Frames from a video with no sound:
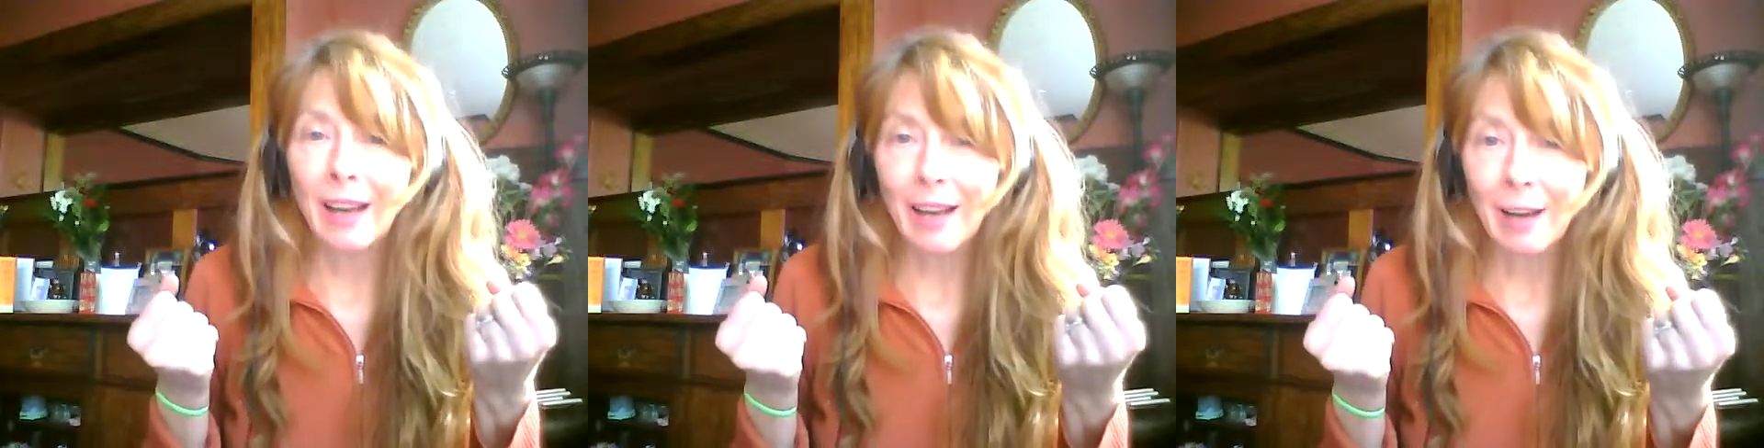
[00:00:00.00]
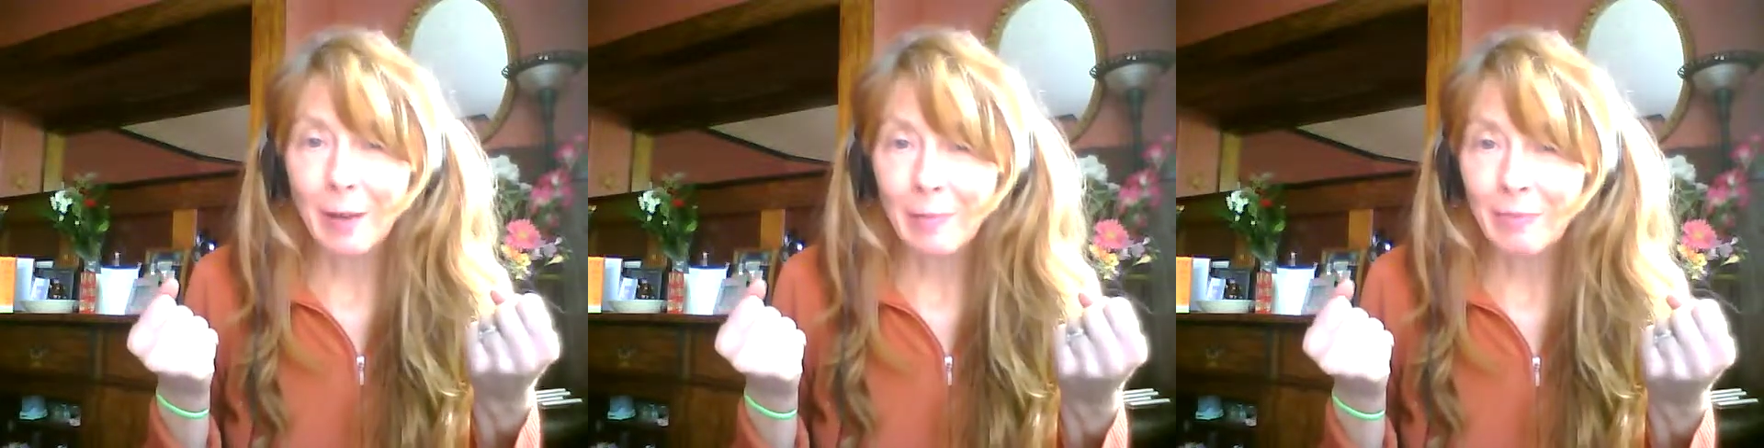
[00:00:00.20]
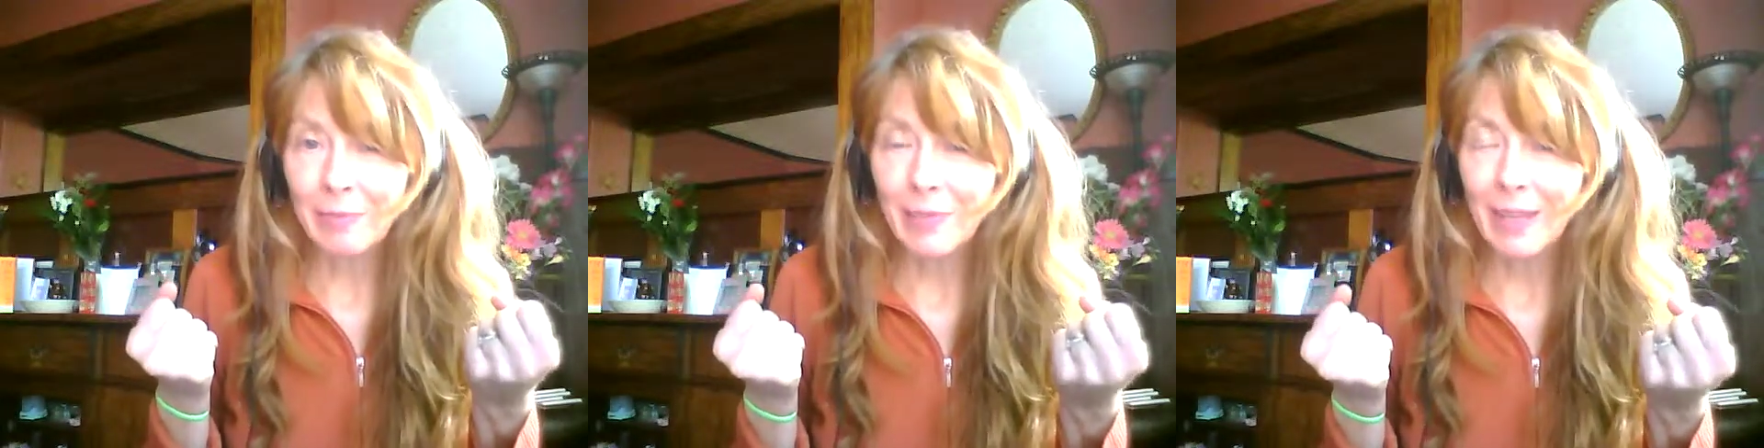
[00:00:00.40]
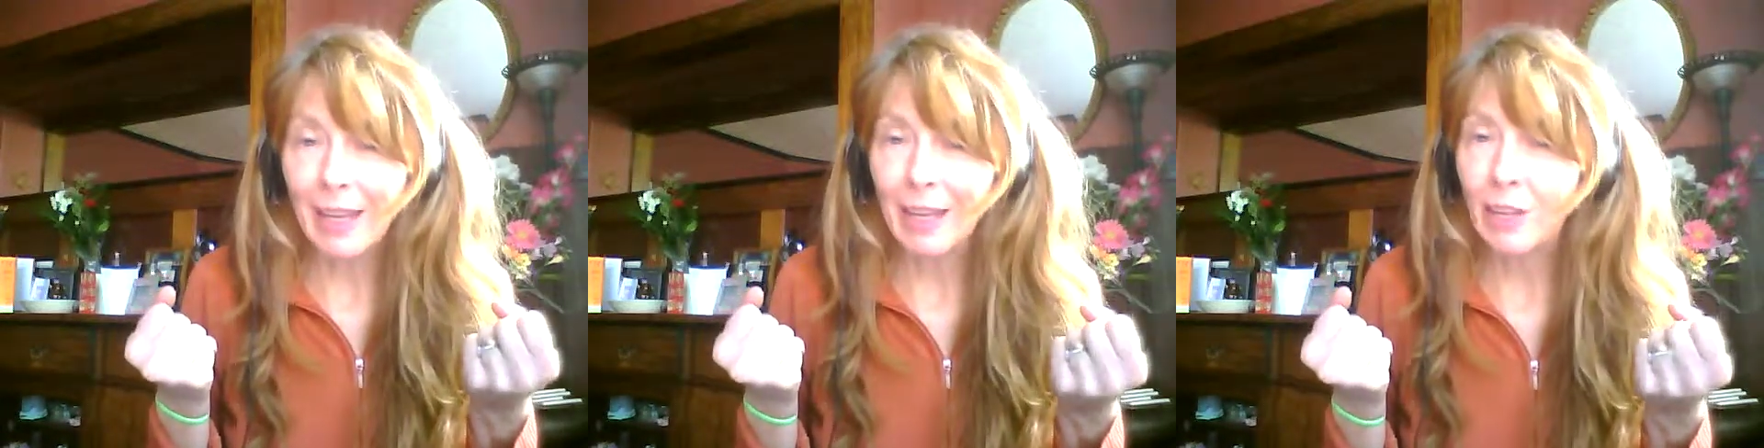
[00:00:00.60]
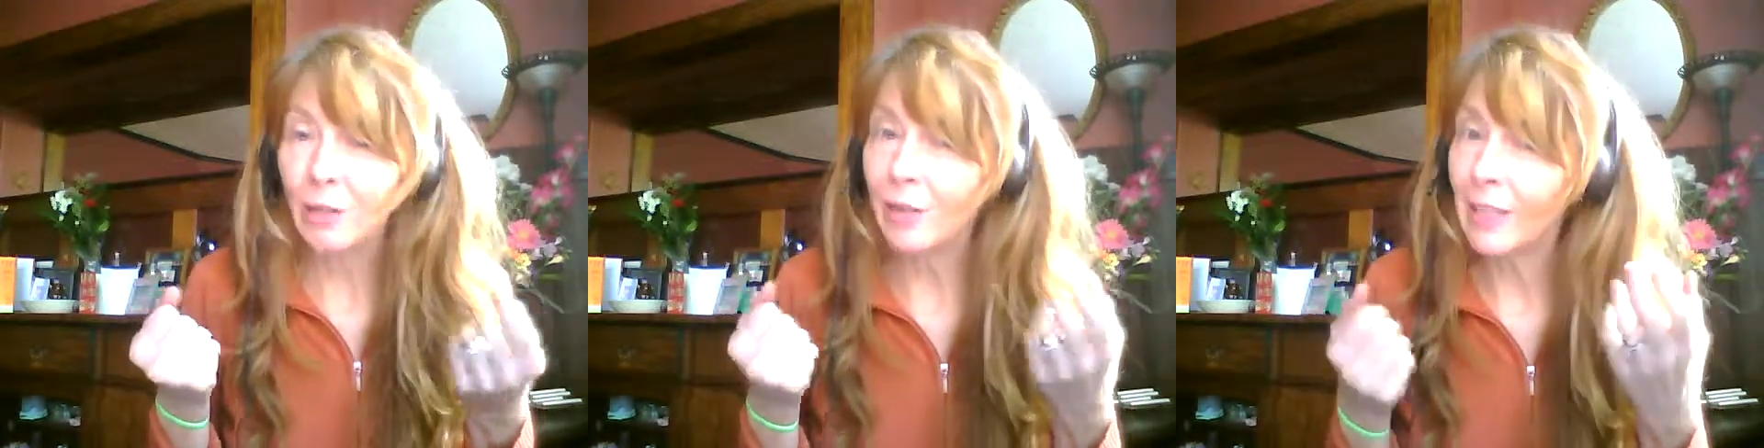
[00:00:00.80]
And
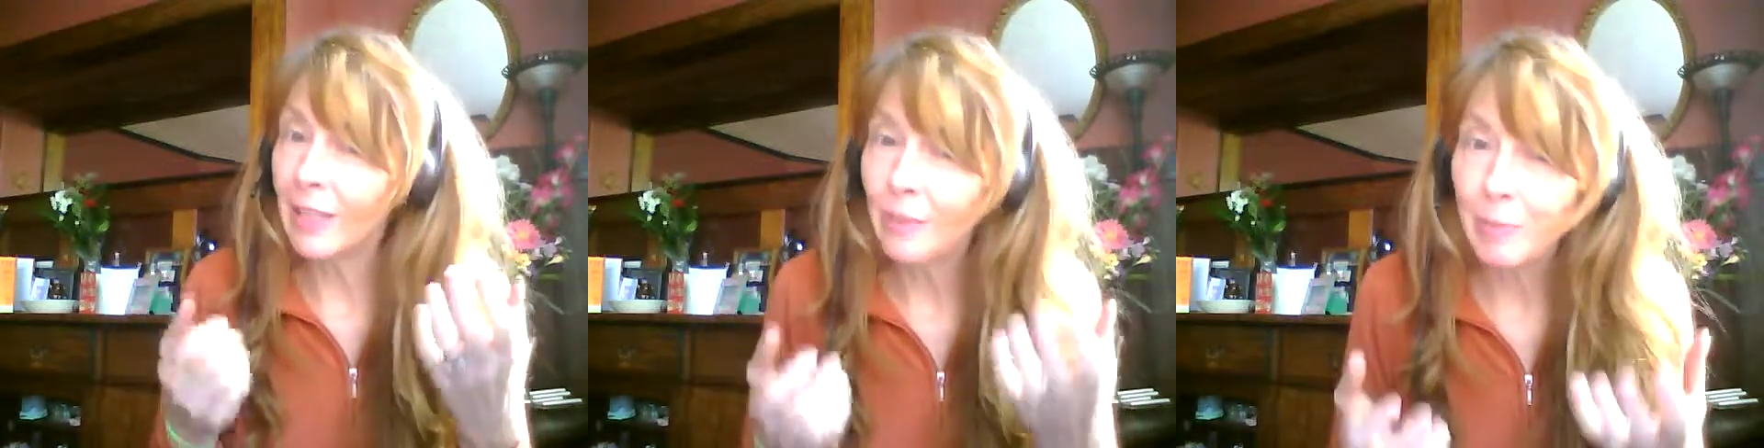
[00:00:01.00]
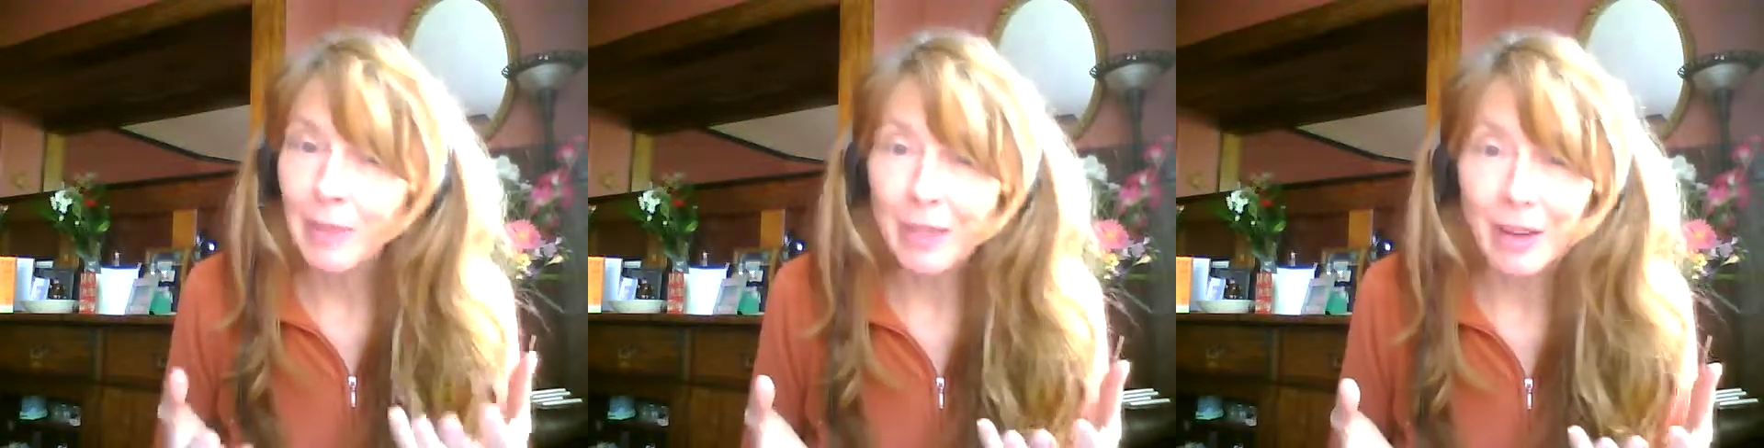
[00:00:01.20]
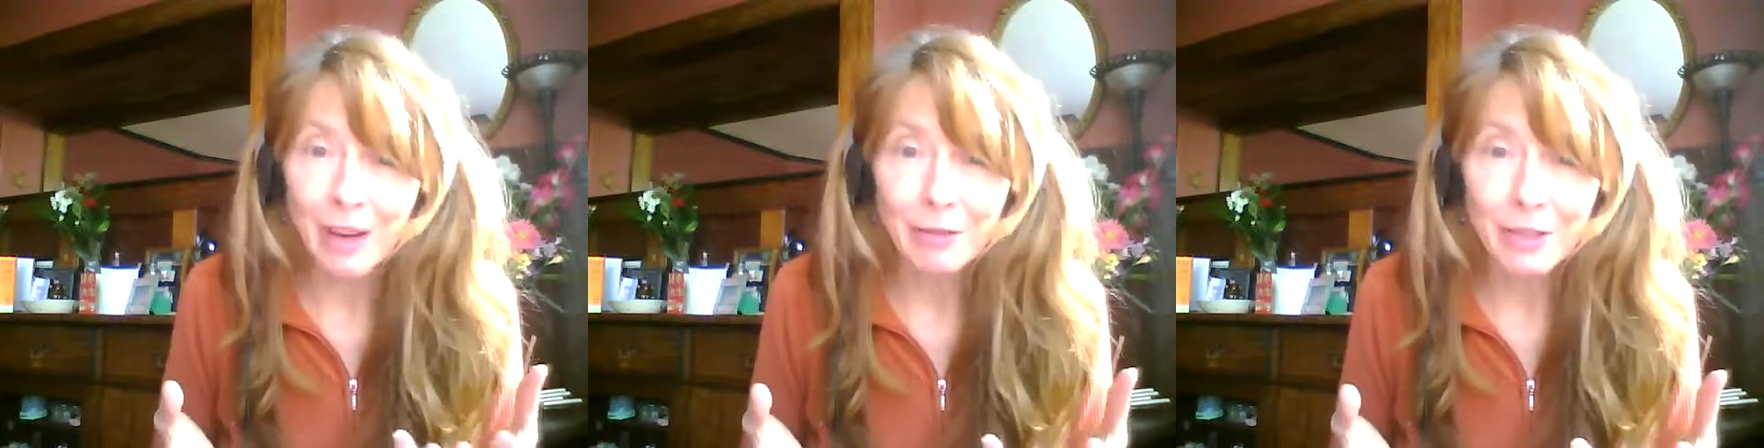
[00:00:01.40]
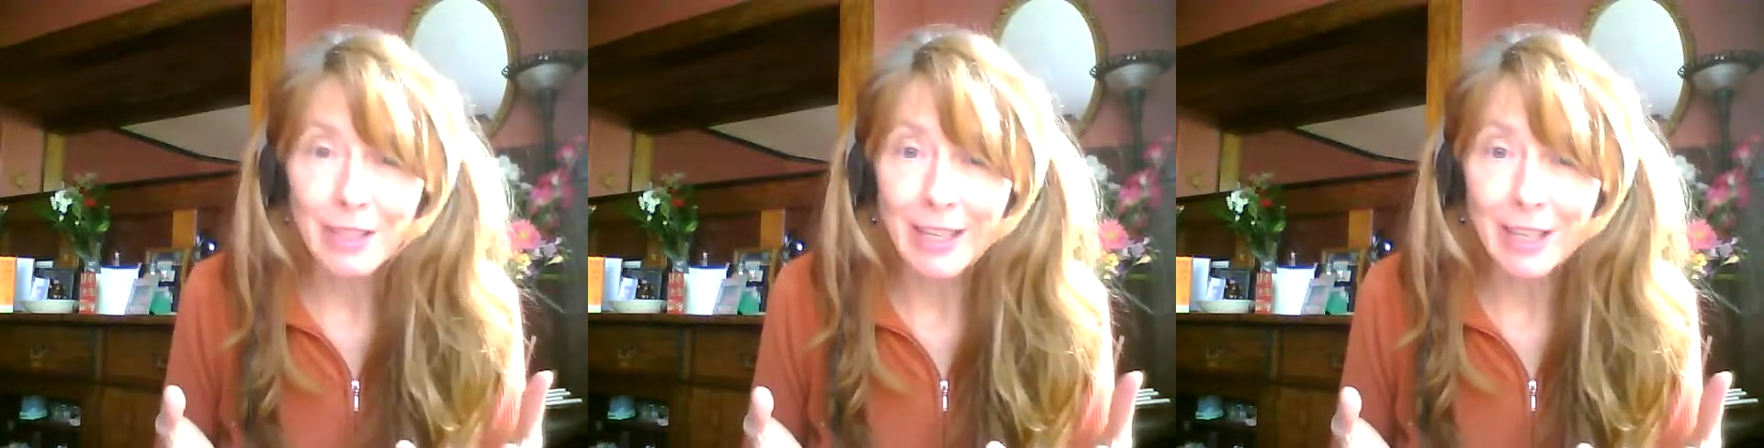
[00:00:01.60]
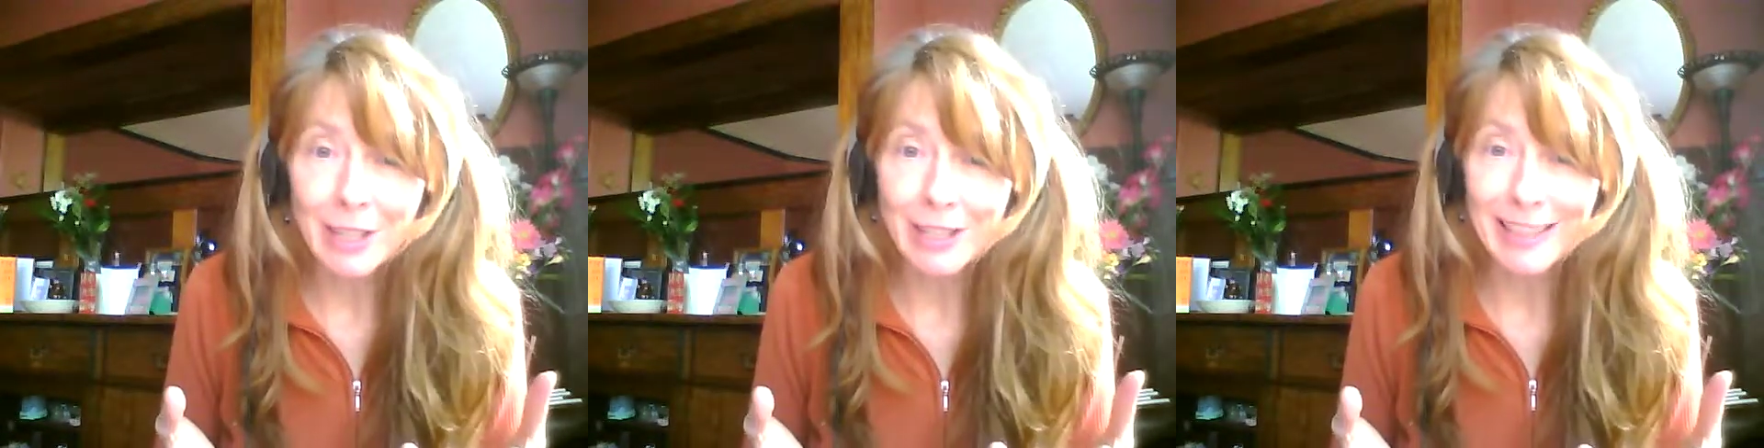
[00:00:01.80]
you need to be a
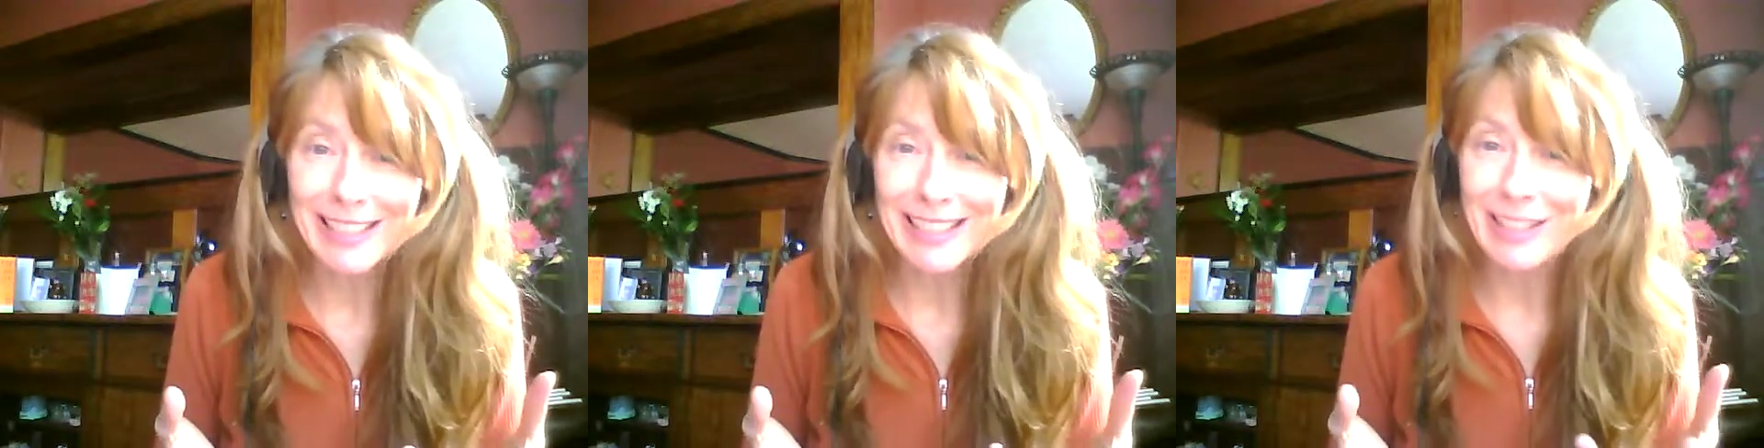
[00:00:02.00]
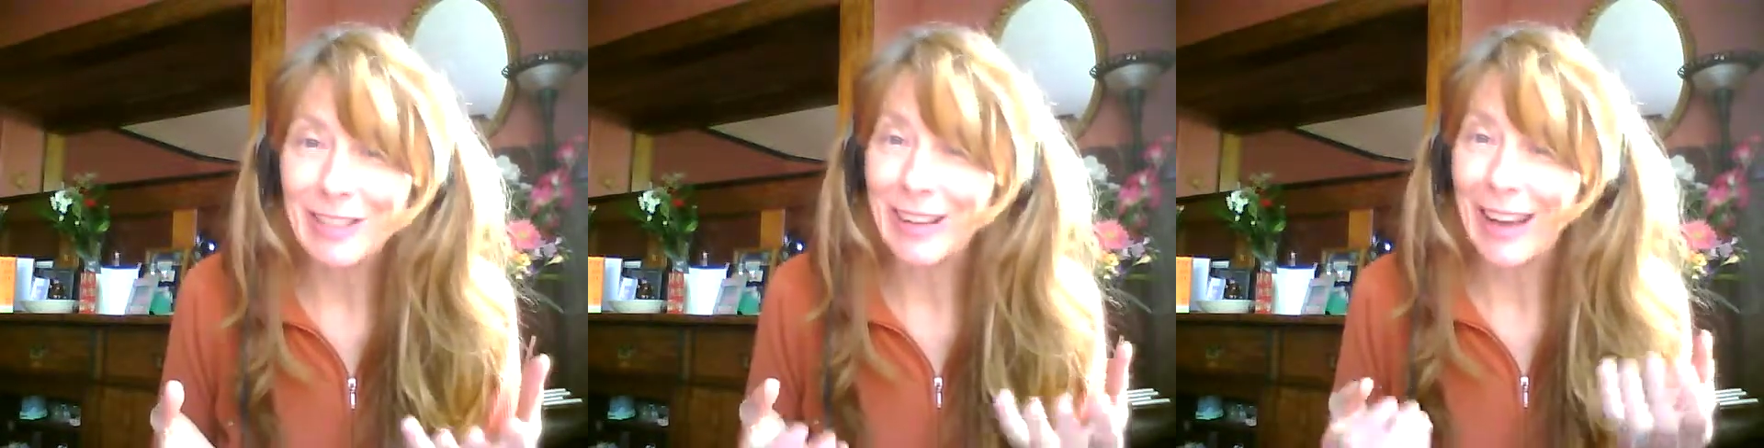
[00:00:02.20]
conversationalist.